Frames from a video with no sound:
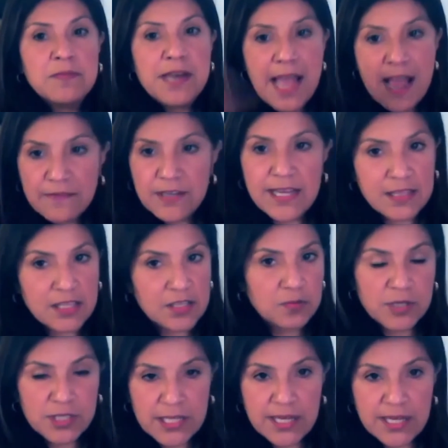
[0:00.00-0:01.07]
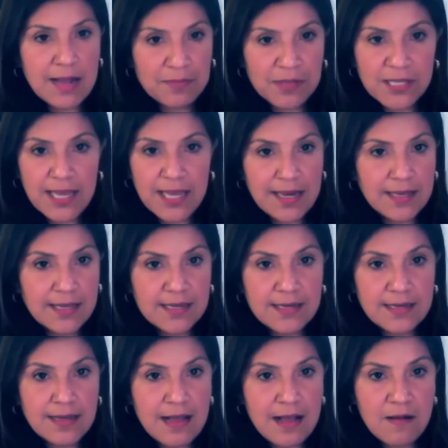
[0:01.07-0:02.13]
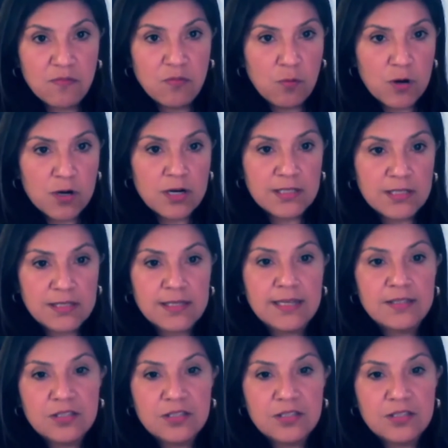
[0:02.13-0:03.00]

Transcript: them navigate these really complicated worlds.